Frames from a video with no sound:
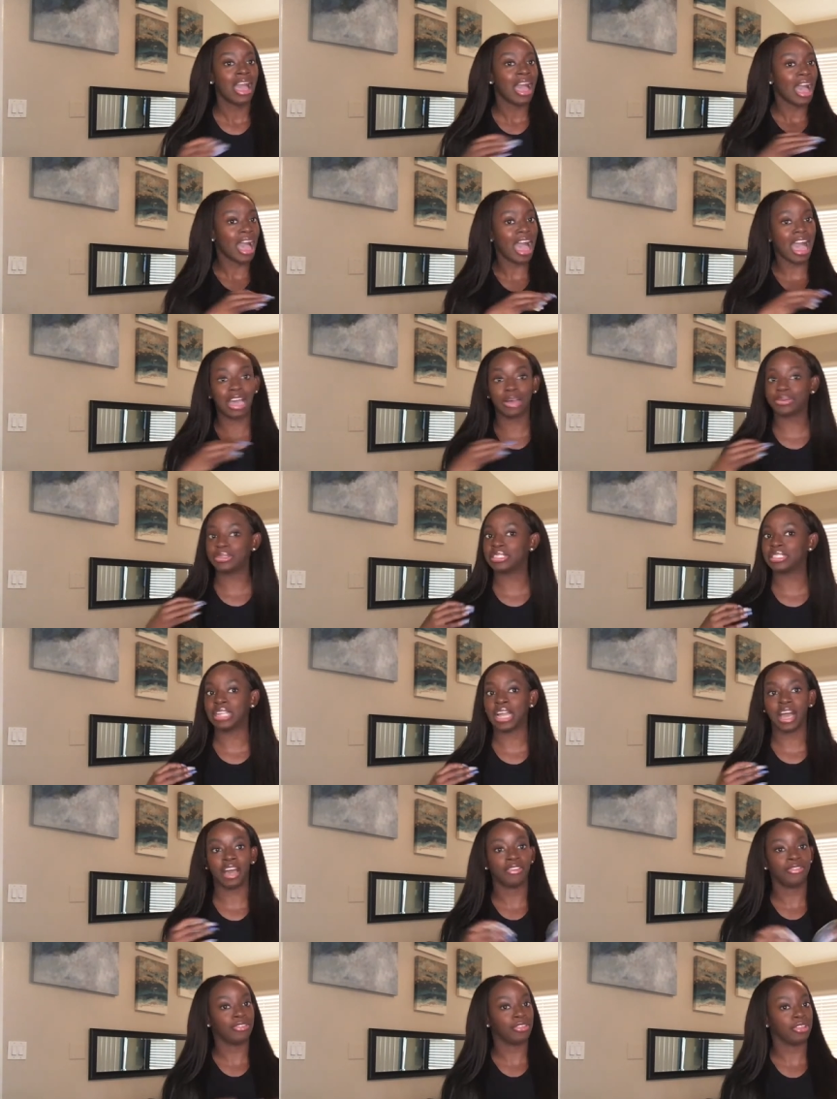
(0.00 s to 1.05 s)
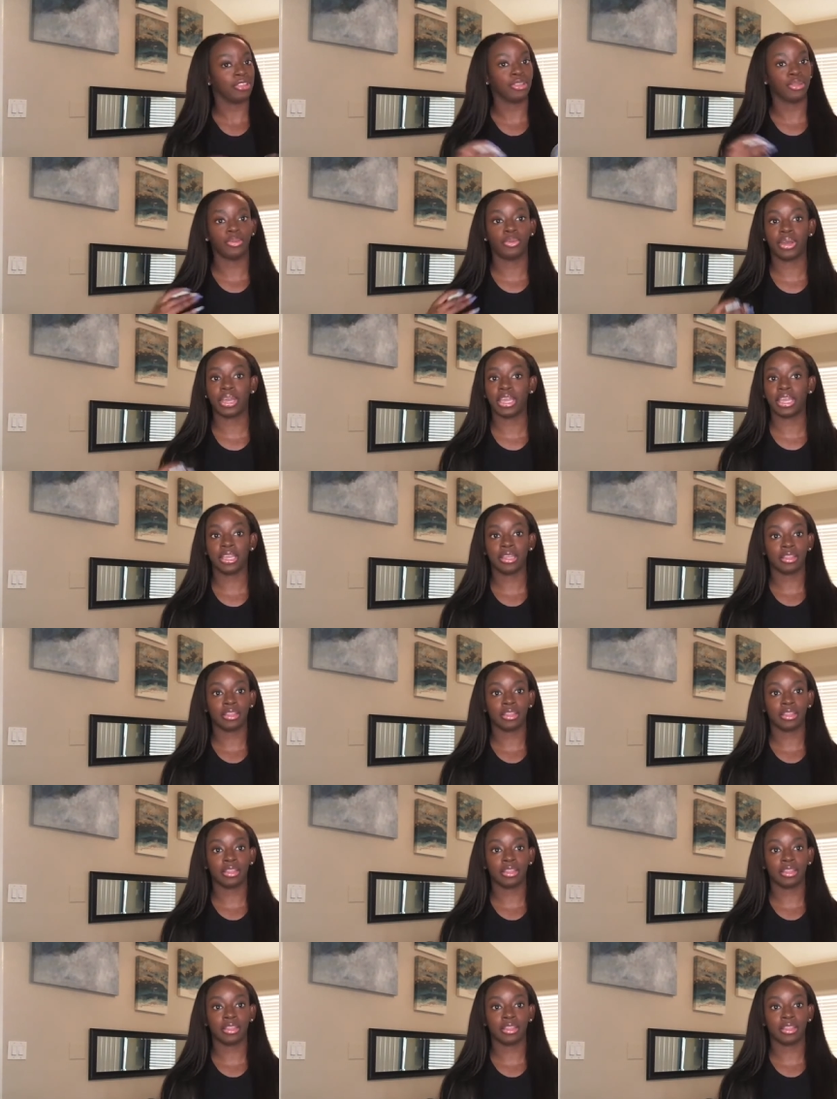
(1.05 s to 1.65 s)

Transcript: I was not feeling the way